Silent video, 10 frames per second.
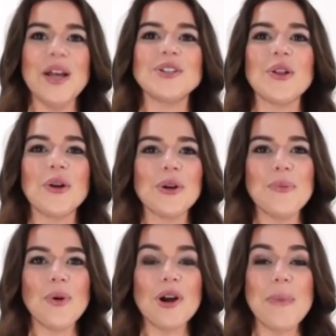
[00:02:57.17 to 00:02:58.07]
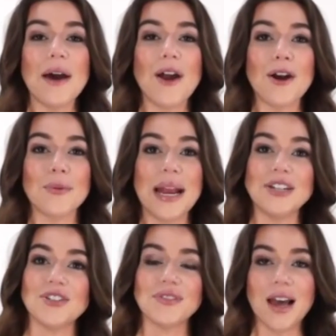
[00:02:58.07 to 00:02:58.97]
or they can even
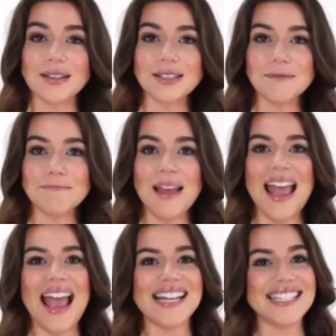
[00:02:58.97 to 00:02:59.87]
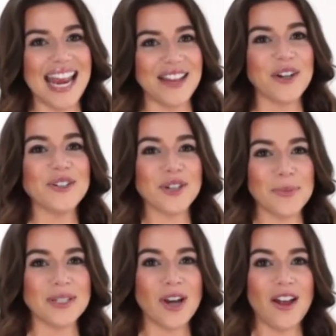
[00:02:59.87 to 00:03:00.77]
stop working whatsoever,
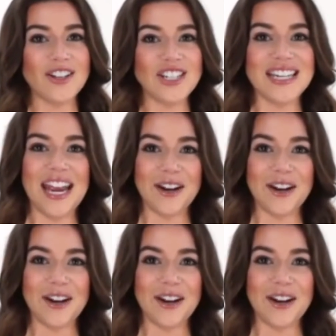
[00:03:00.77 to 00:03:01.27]
after using